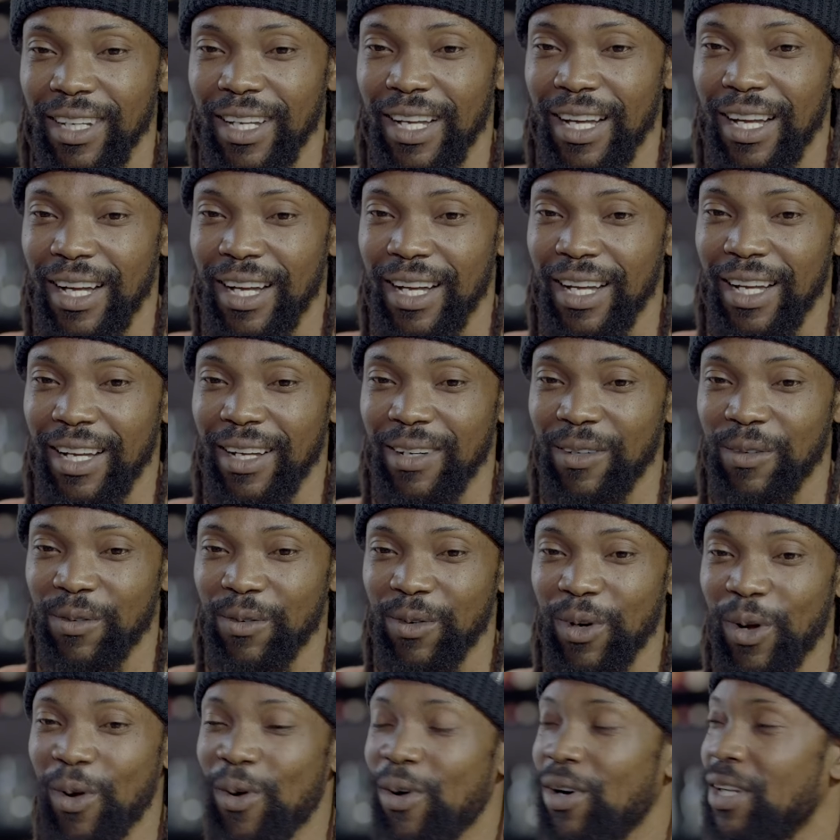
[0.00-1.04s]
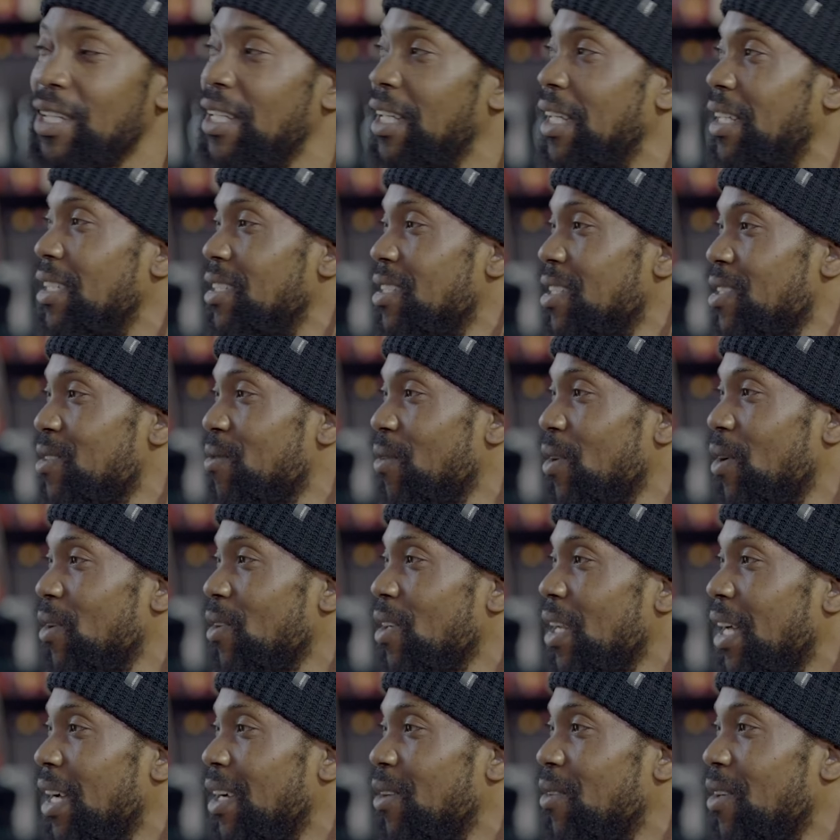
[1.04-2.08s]
Recording just
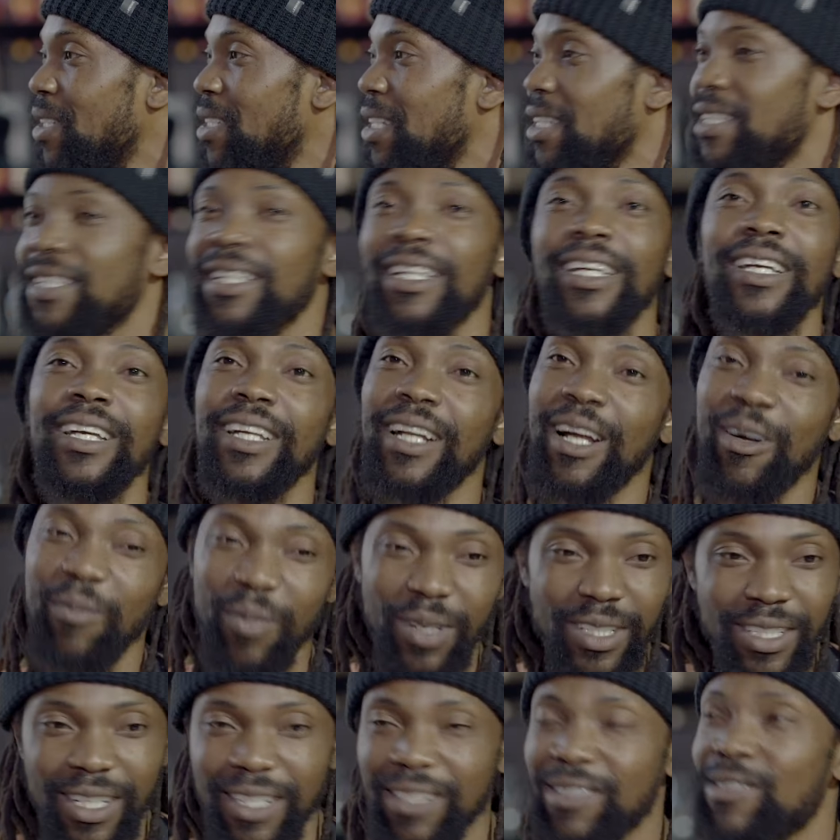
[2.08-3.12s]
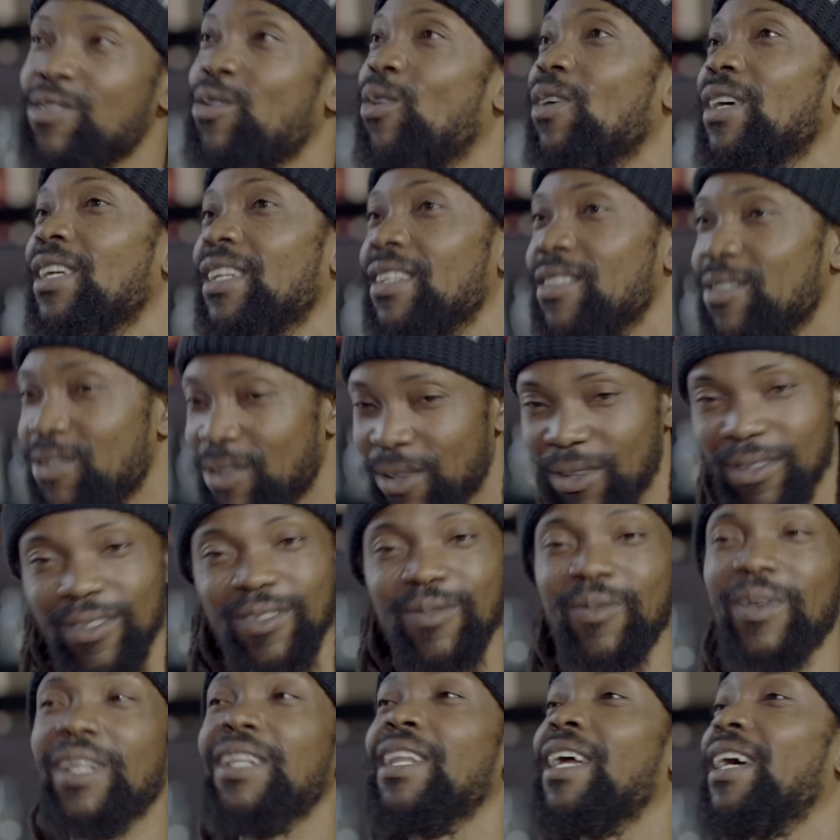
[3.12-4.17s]
felt like we're just linking up and just talking. So yeah.
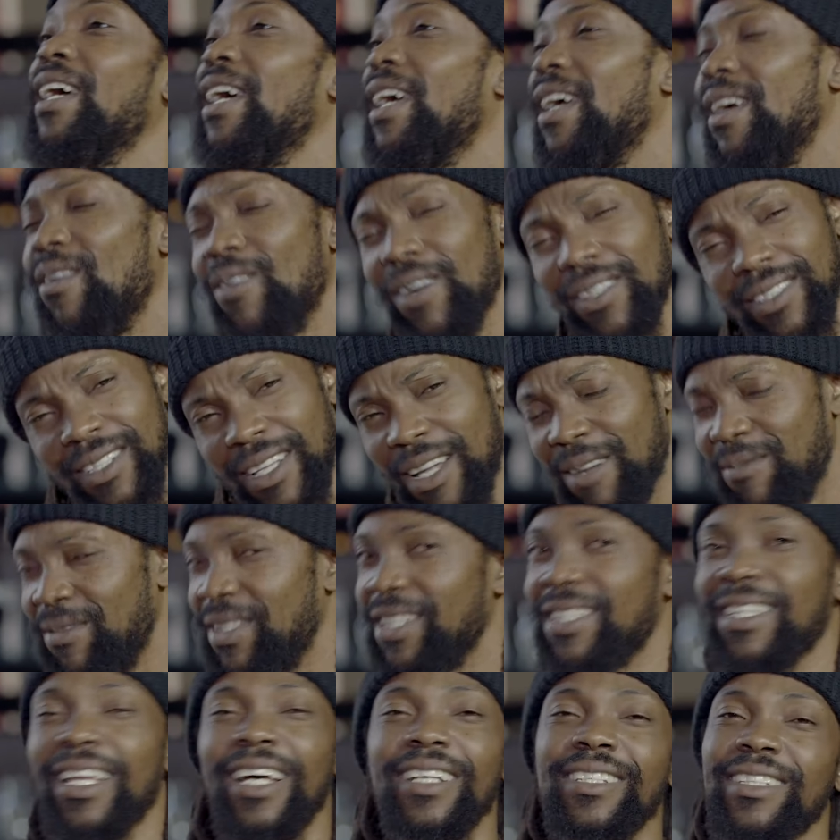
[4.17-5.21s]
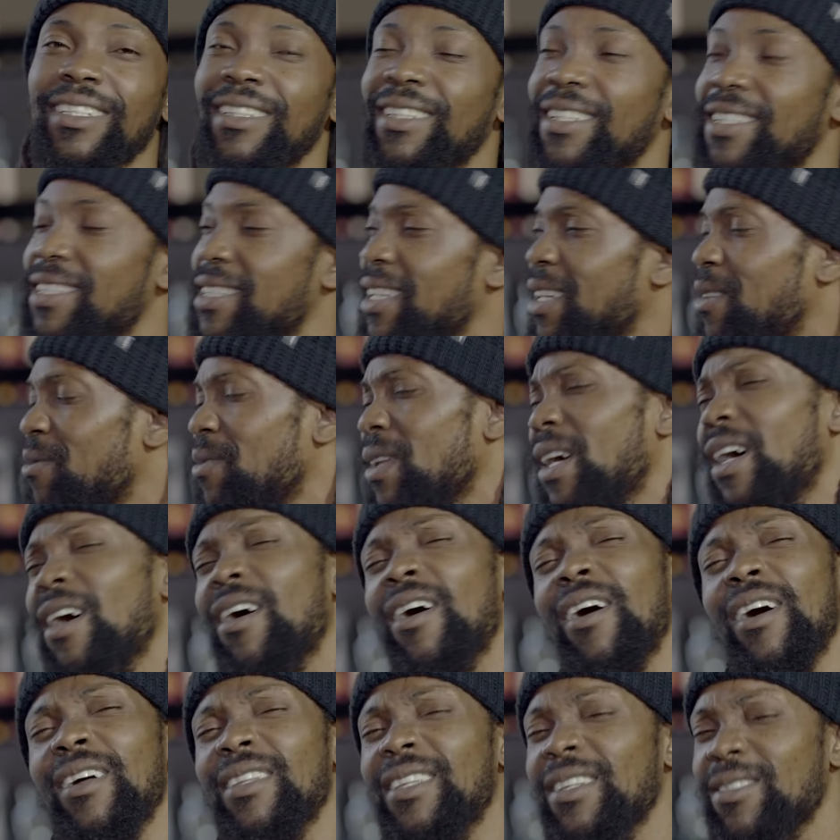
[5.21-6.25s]
Spend like, hey, what's up, discussing this thing. I'm like,
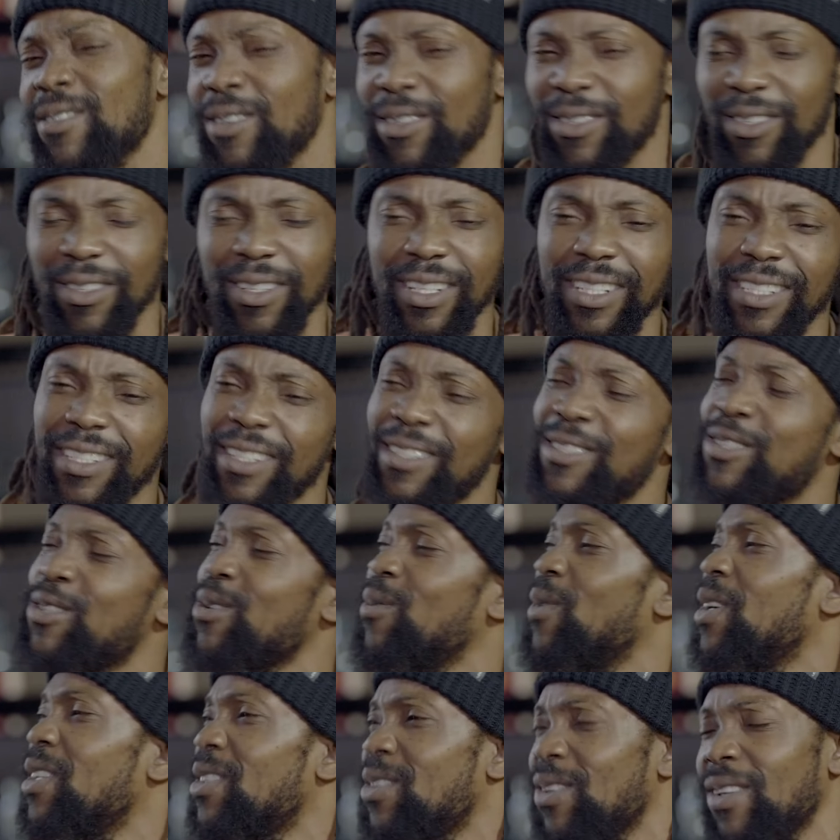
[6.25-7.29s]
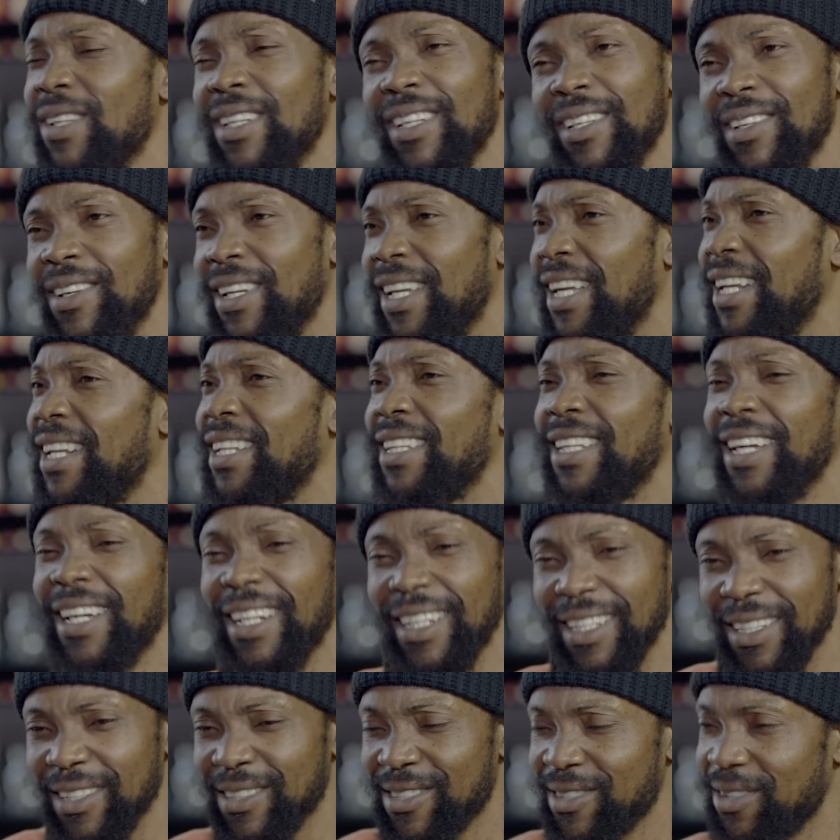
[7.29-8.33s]
oh, there's also this instrumental, and then you get it
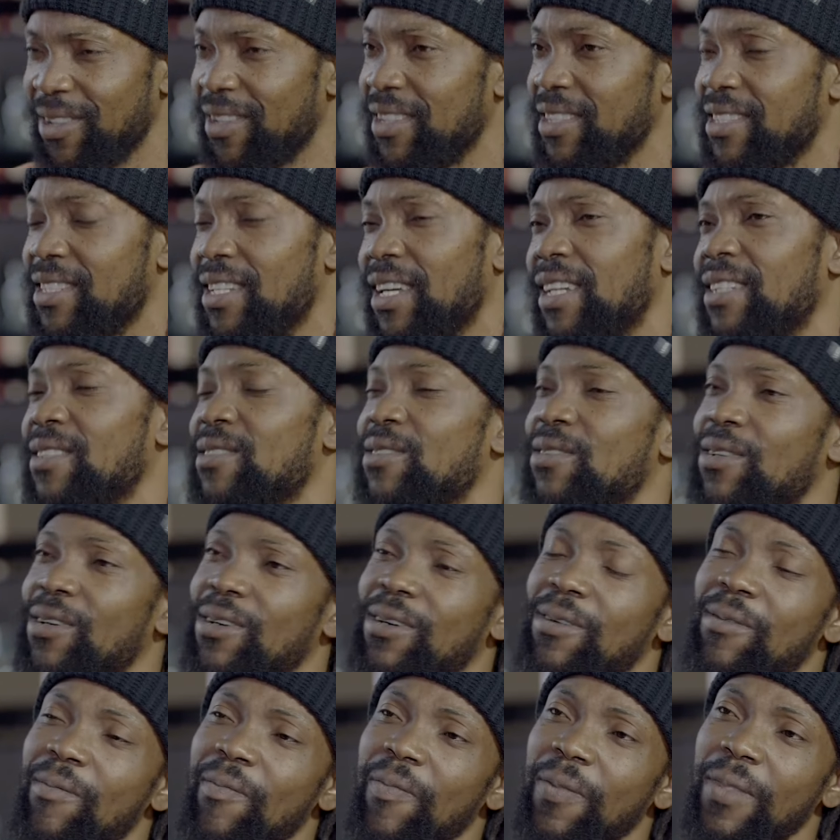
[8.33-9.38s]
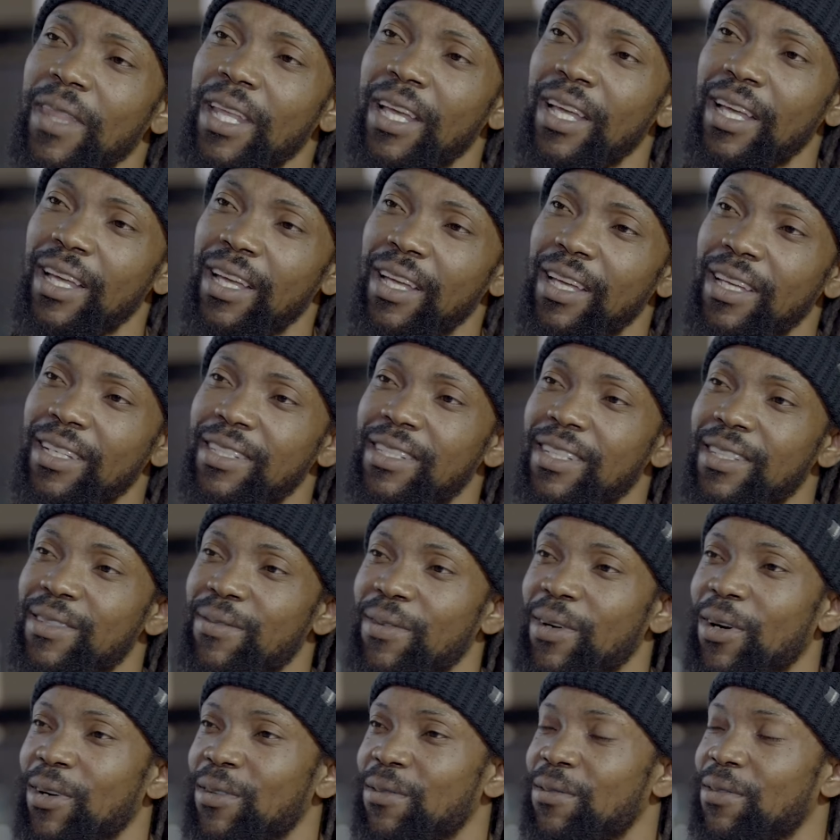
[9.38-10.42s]
done and the song is done. So it
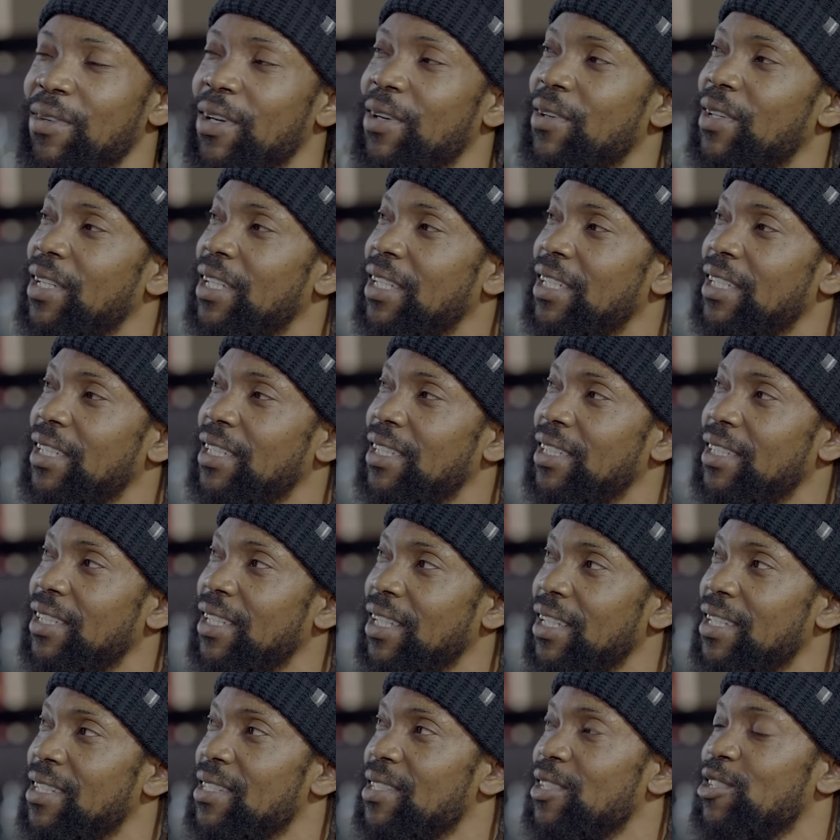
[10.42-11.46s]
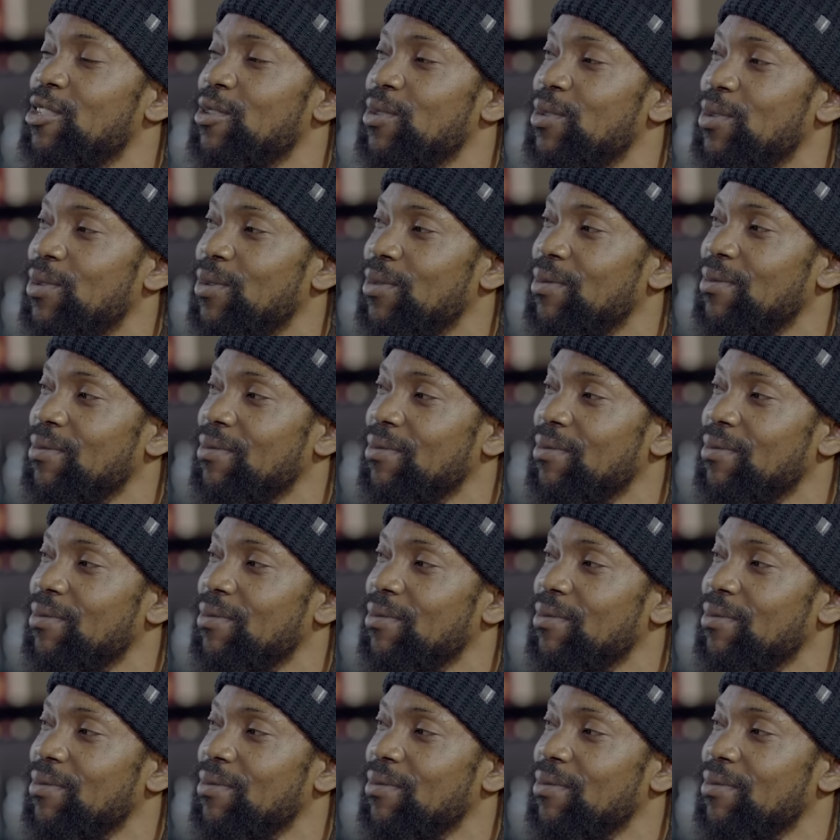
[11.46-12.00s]
just felt very easy to do.